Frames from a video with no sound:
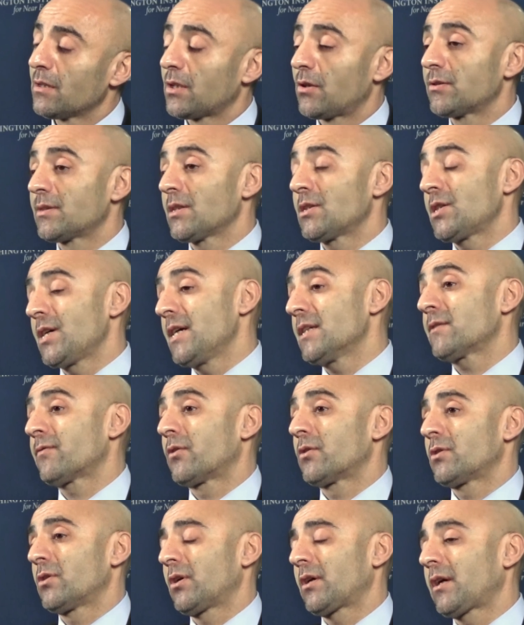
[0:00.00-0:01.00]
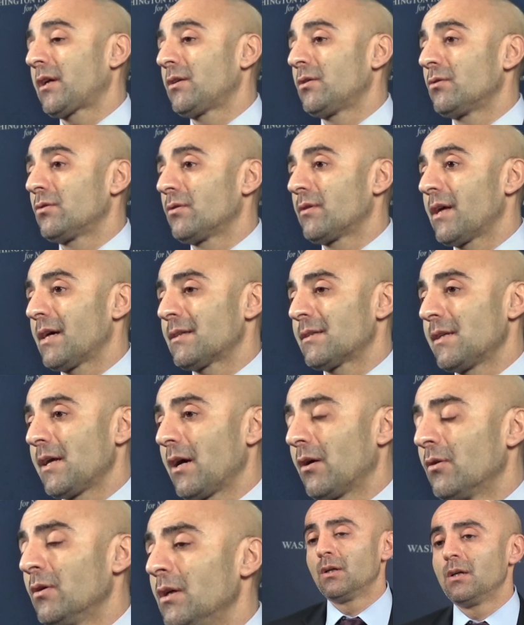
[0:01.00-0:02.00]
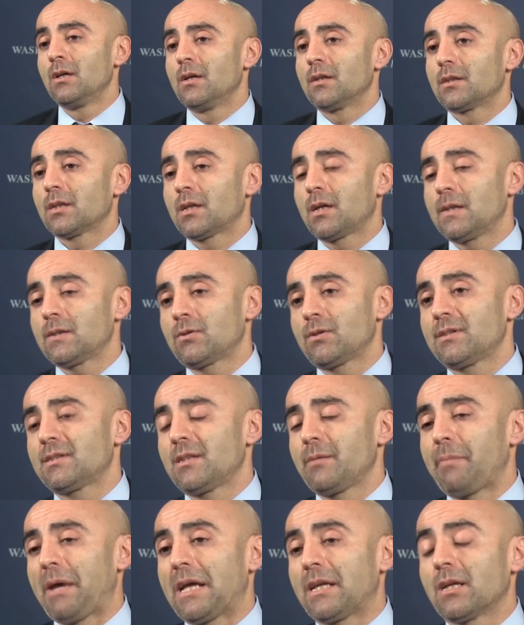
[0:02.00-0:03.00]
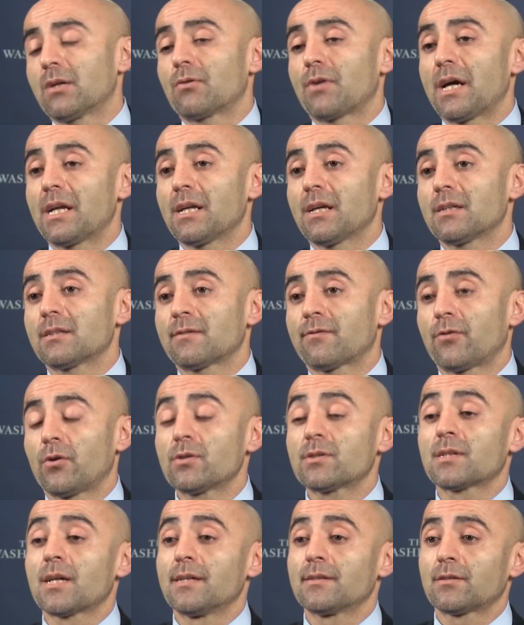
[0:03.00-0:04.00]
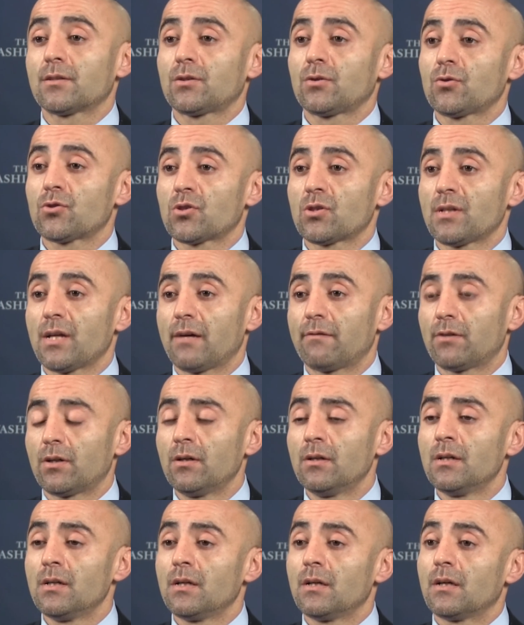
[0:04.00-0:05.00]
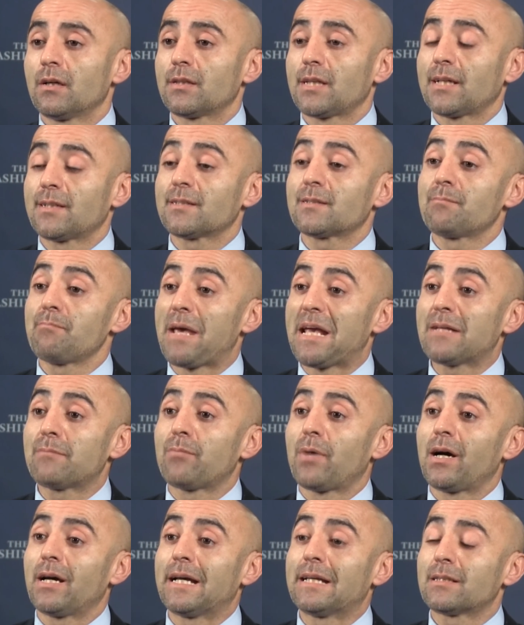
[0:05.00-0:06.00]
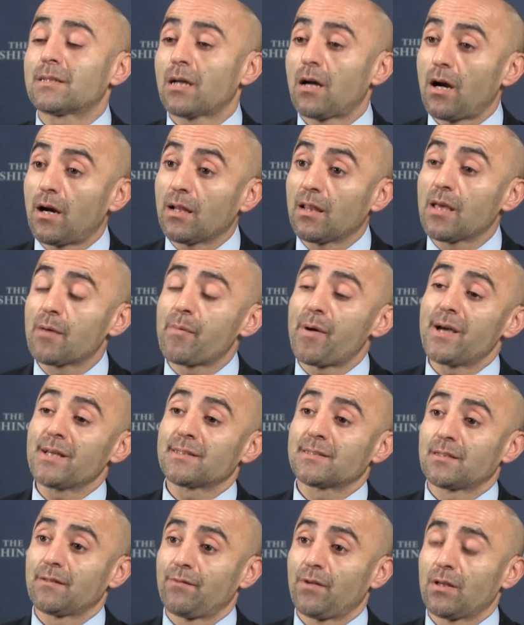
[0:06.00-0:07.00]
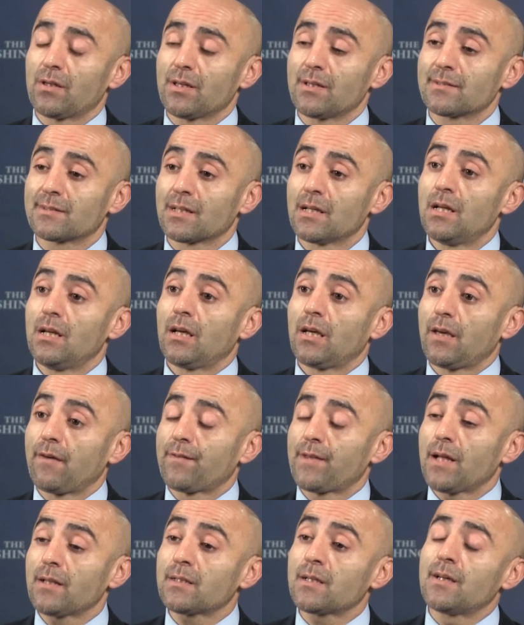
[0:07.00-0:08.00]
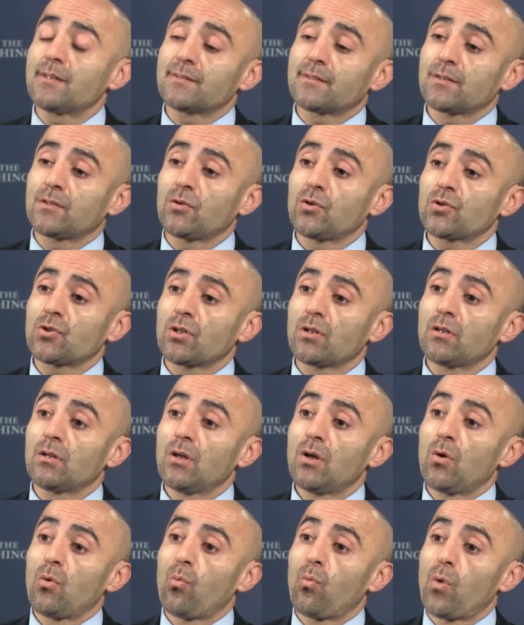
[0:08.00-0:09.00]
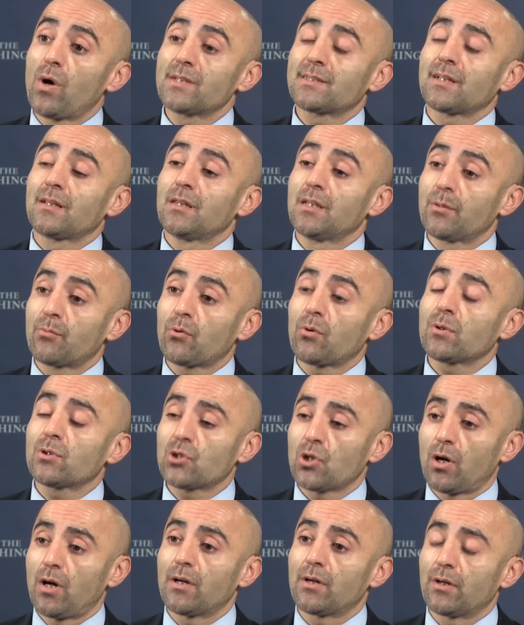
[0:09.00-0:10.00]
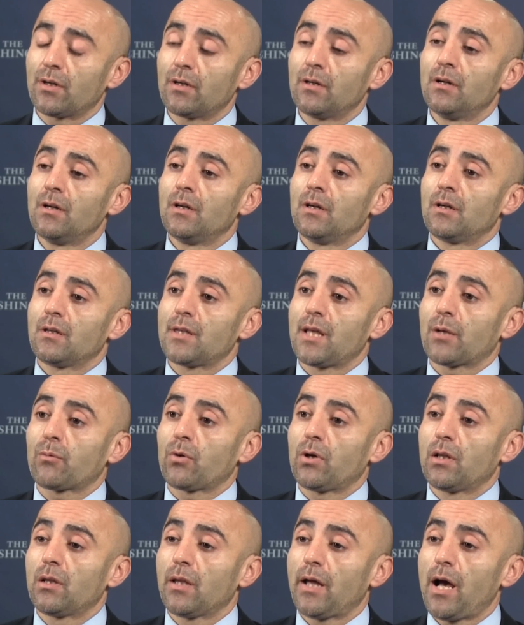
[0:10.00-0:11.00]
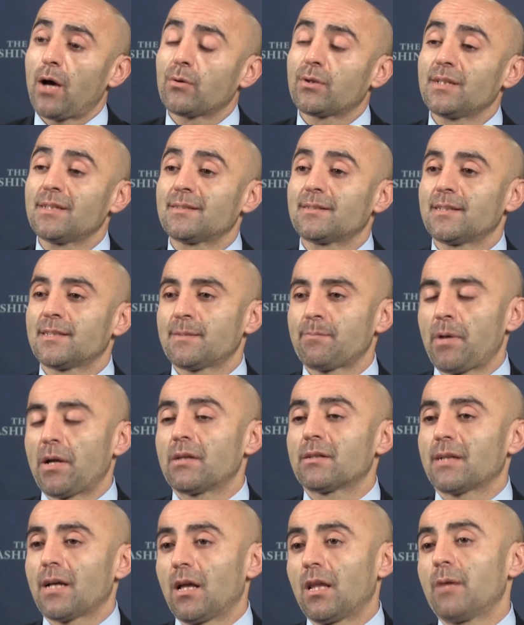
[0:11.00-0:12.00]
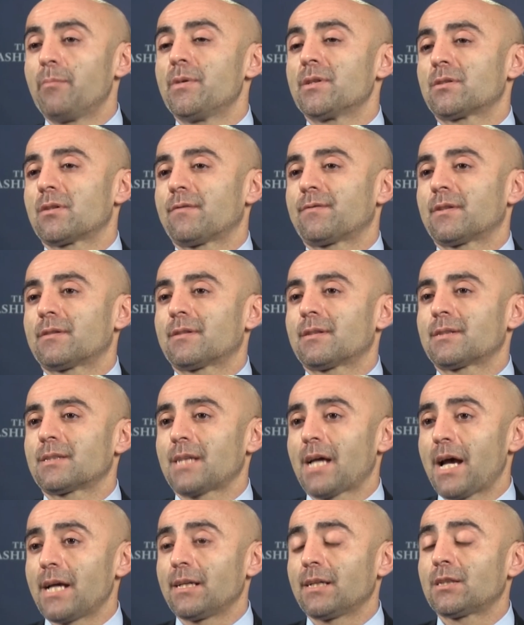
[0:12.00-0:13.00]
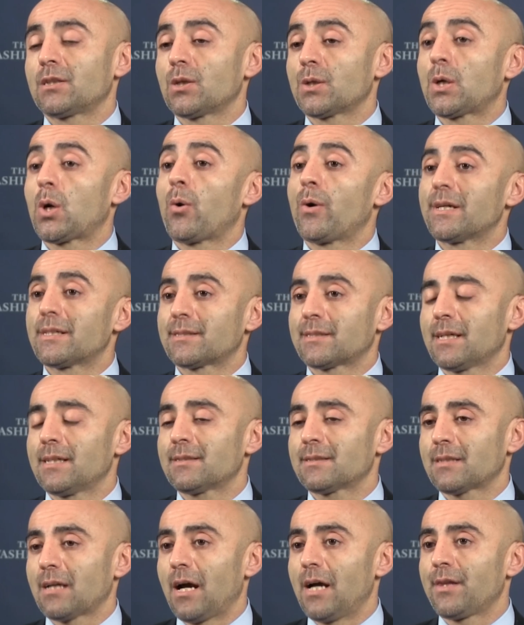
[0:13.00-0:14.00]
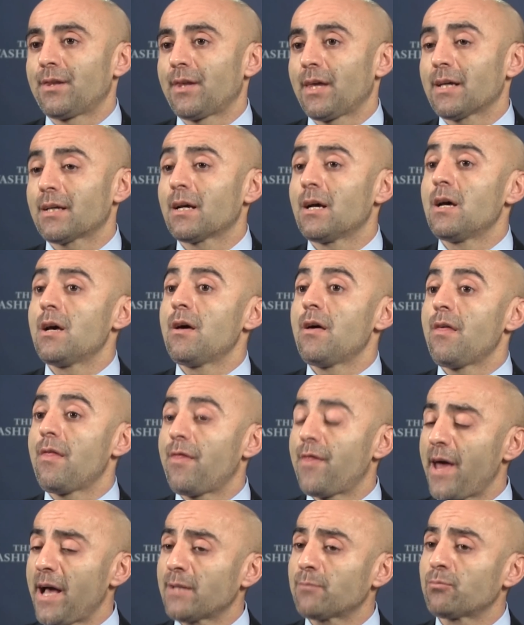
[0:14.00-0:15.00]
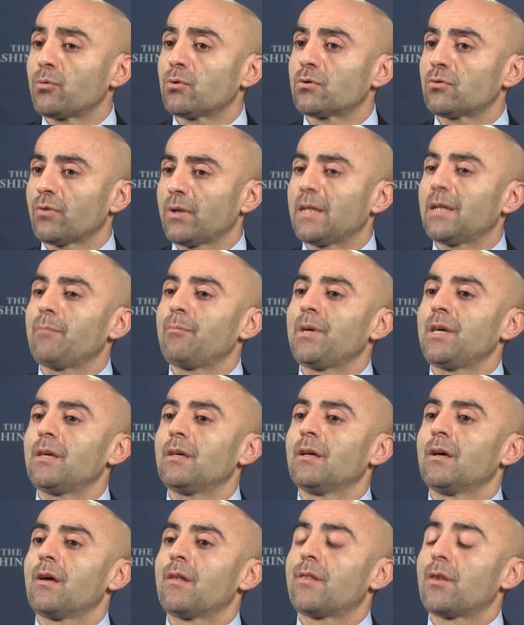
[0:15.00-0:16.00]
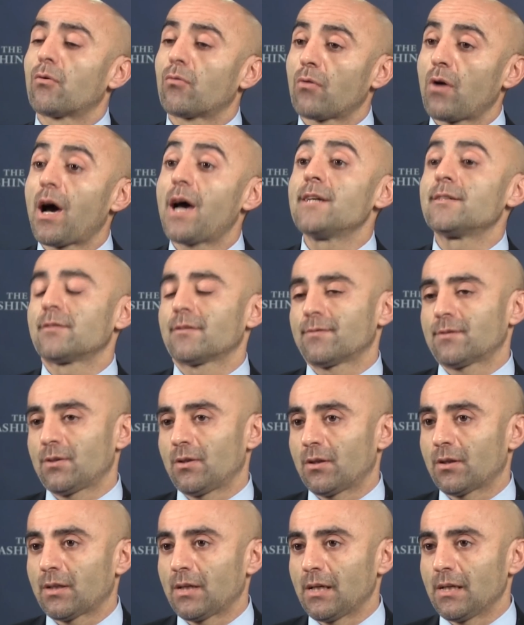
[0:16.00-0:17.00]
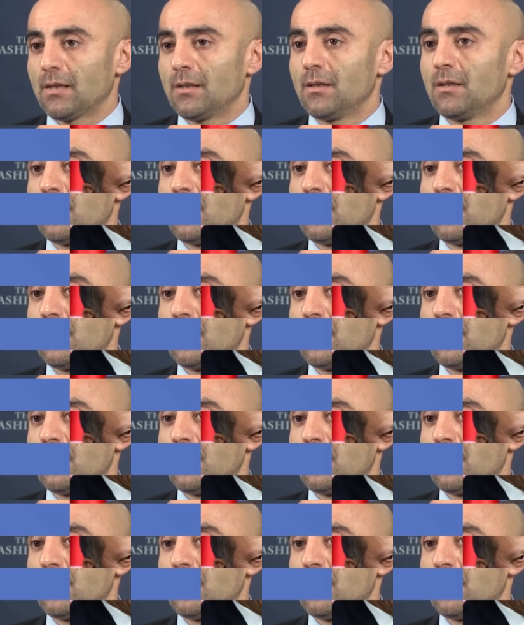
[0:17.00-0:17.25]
There is a chance for Turkey to do that now. The country is debating writing its first constitution ever that is made by entirely by civilians. If that constitution was a liberal charter that would allow these disparate elements of the society to coexist, I think that would really be the rise of Turkey.